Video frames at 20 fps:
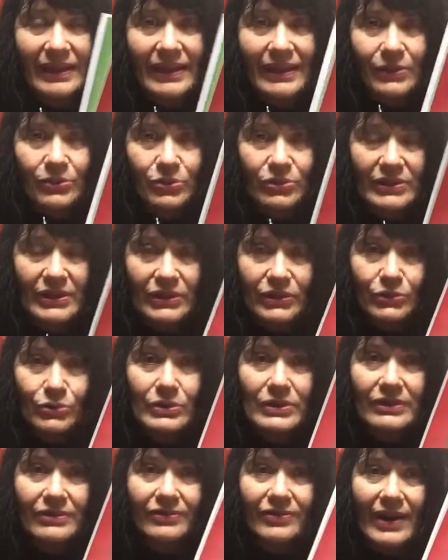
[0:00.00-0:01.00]
into the
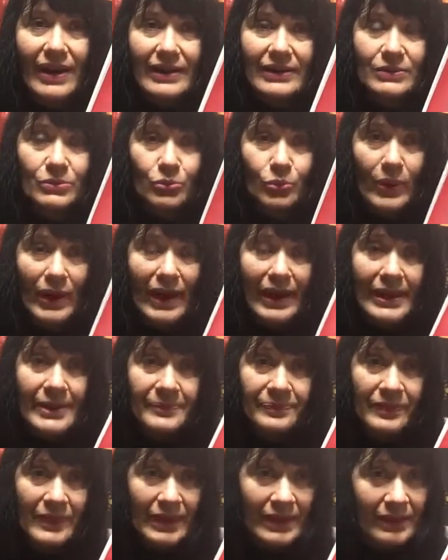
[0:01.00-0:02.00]
unified
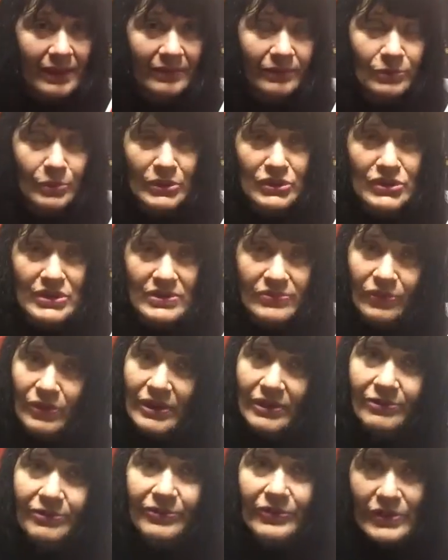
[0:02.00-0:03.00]
way, which is
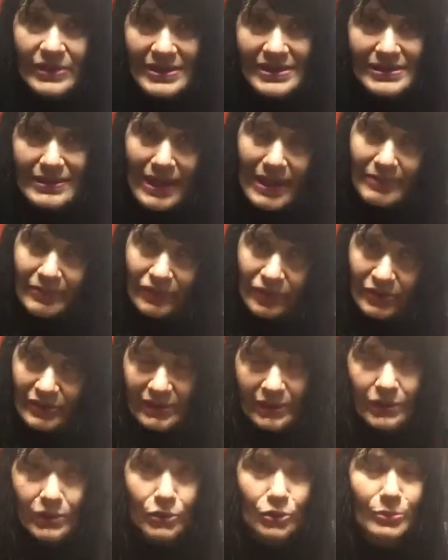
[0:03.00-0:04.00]
for the first time for
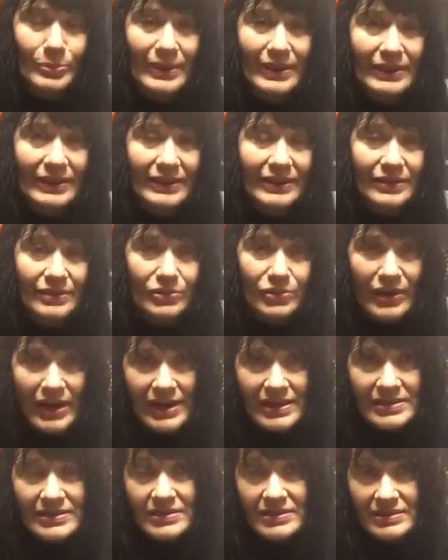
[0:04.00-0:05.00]
the human
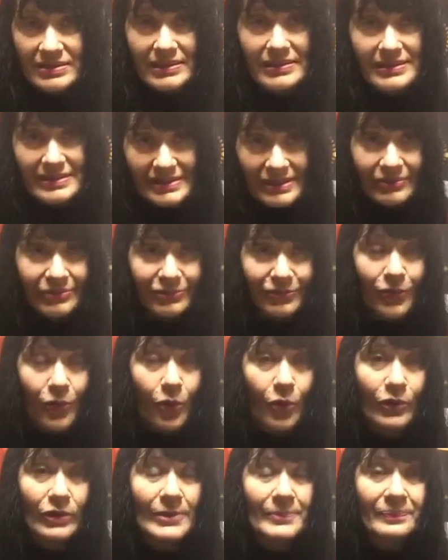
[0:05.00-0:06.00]
race since the
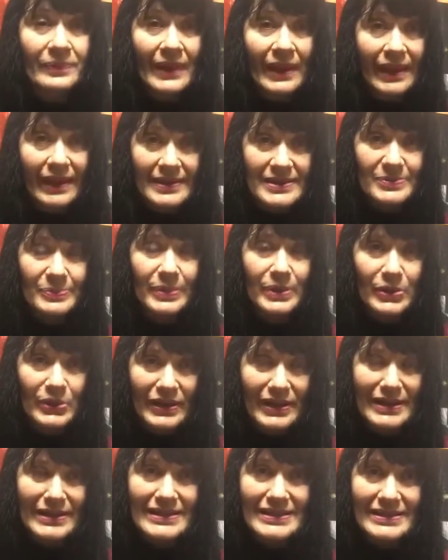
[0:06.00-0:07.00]
fall
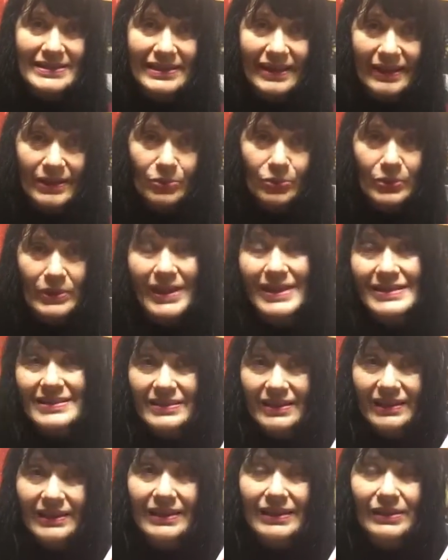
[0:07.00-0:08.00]
experienced. And we
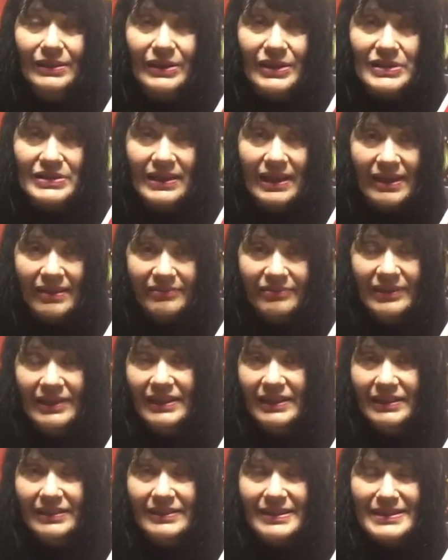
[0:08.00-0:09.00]
as healers have
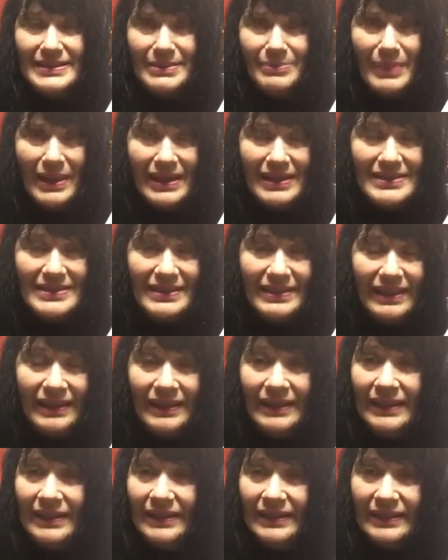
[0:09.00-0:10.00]
this
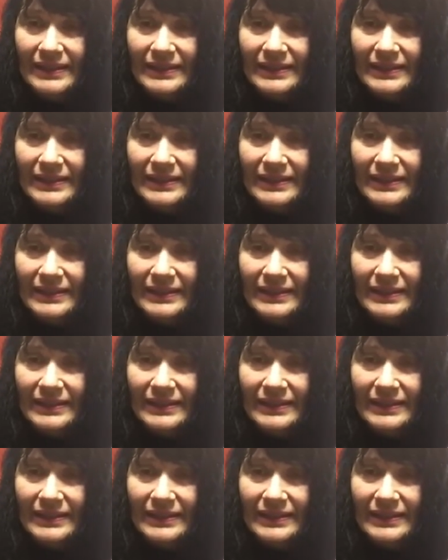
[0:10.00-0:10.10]
amazing